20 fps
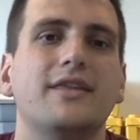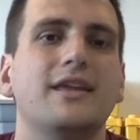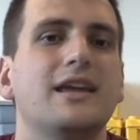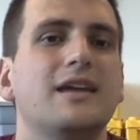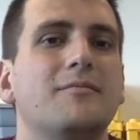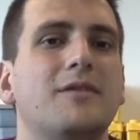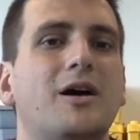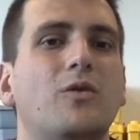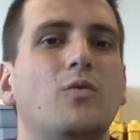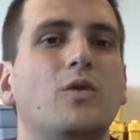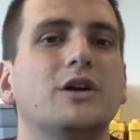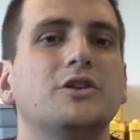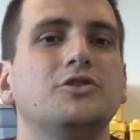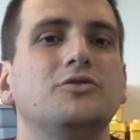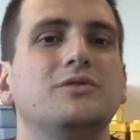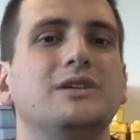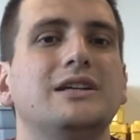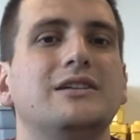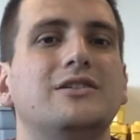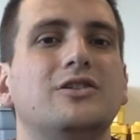thinking about what
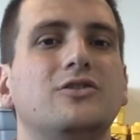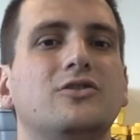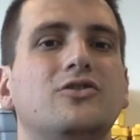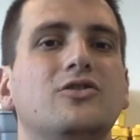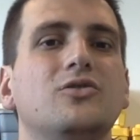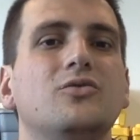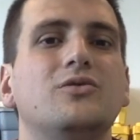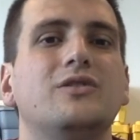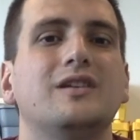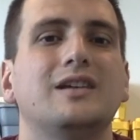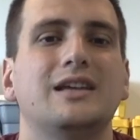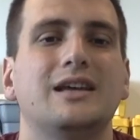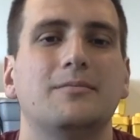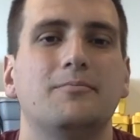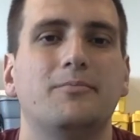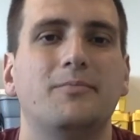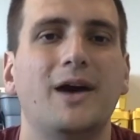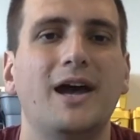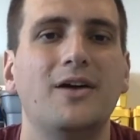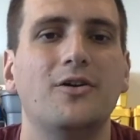you need to do to
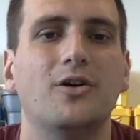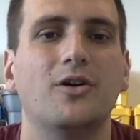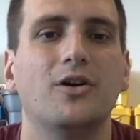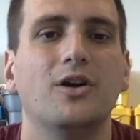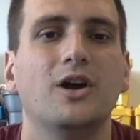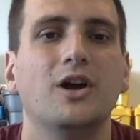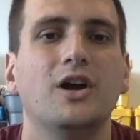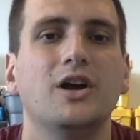get better.